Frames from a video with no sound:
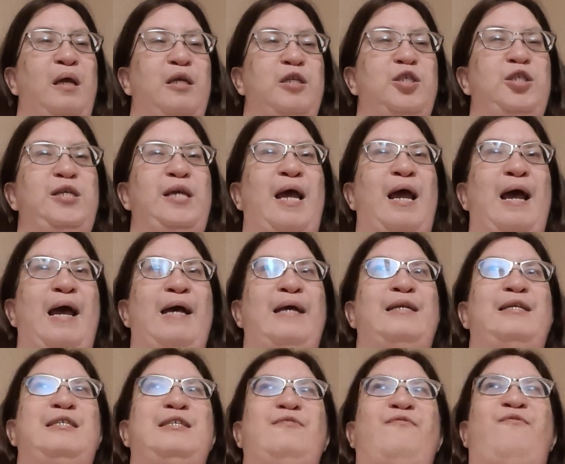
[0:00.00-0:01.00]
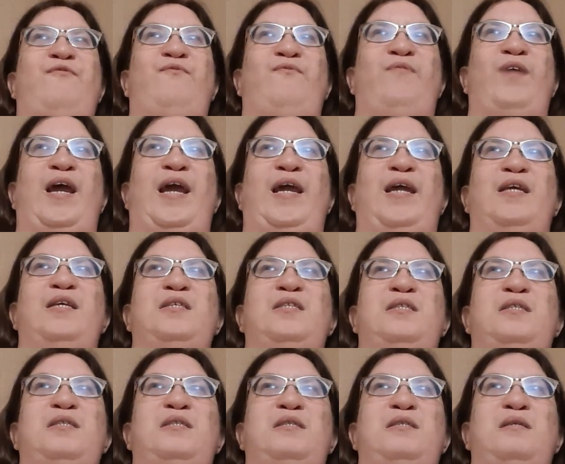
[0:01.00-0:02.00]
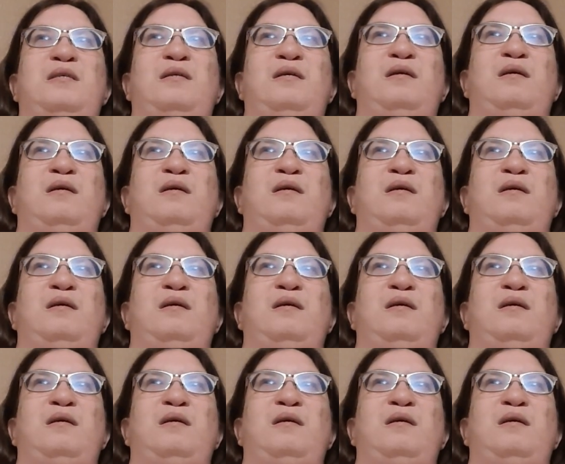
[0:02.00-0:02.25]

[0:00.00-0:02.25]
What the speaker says: She had to face